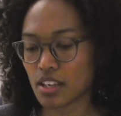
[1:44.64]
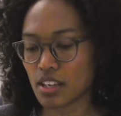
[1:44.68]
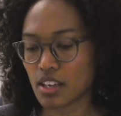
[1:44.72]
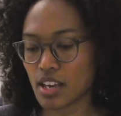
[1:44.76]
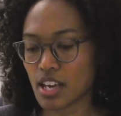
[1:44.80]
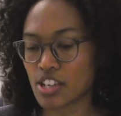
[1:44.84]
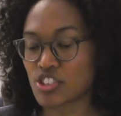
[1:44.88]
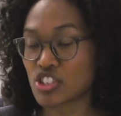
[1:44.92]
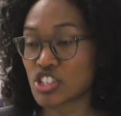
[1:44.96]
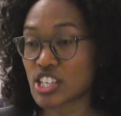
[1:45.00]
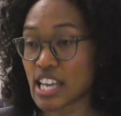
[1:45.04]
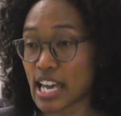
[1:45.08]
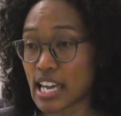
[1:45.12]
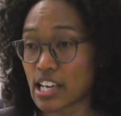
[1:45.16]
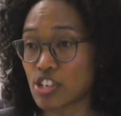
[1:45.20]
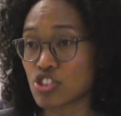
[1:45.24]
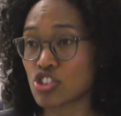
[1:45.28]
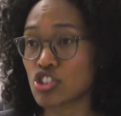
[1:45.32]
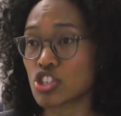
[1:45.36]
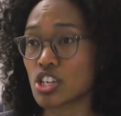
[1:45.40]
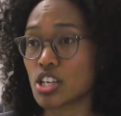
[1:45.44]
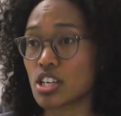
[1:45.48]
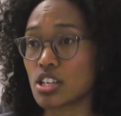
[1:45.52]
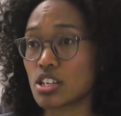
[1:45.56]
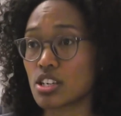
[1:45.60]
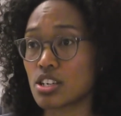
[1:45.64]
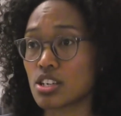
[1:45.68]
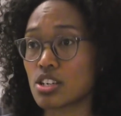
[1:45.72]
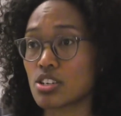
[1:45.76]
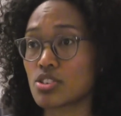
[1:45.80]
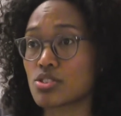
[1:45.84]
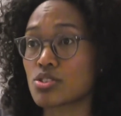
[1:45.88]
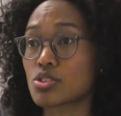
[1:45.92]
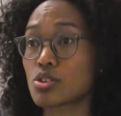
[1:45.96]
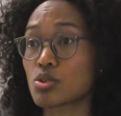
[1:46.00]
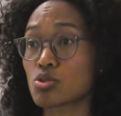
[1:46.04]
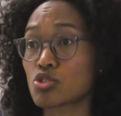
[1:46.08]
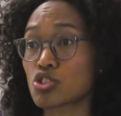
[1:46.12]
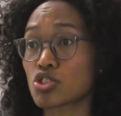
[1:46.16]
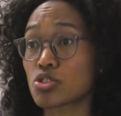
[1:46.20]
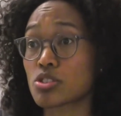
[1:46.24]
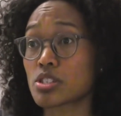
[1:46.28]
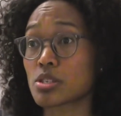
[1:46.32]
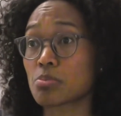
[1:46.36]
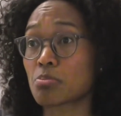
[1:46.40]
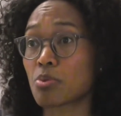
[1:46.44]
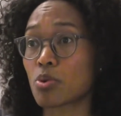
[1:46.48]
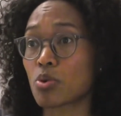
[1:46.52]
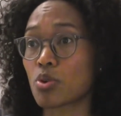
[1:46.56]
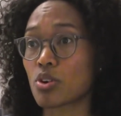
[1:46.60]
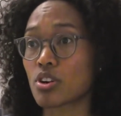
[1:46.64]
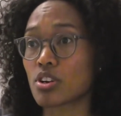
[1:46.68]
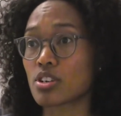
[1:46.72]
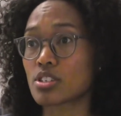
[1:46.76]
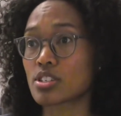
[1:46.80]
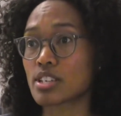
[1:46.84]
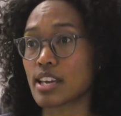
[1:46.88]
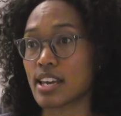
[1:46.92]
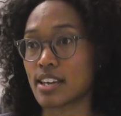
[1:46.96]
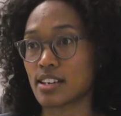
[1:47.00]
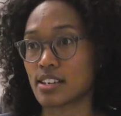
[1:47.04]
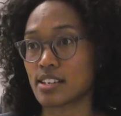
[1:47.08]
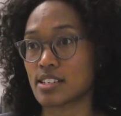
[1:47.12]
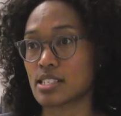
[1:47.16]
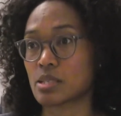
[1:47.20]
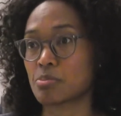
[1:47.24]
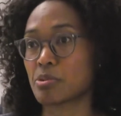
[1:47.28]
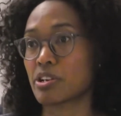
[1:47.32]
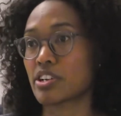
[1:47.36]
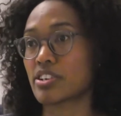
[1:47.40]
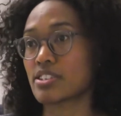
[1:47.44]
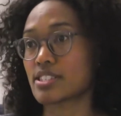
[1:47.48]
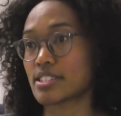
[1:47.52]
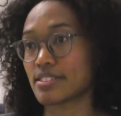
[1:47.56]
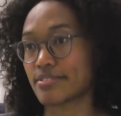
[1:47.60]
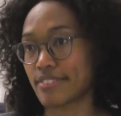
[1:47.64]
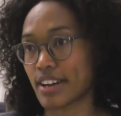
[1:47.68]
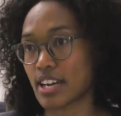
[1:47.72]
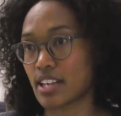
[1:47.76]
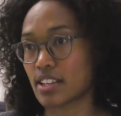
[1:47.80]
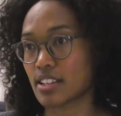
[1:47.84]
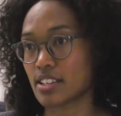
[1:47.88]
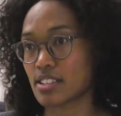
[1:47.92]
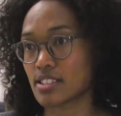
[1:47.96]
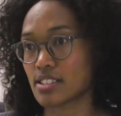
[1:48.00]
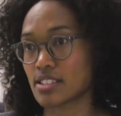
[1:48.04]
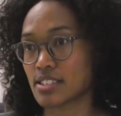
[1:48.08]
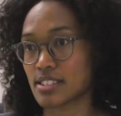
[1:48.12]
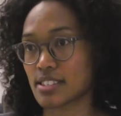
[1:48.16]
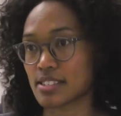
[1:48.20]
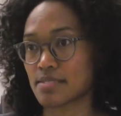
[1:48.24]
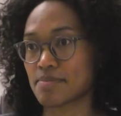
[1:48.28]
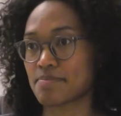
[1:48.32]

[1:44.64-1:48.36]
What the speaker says: education, social support, and experience of violence.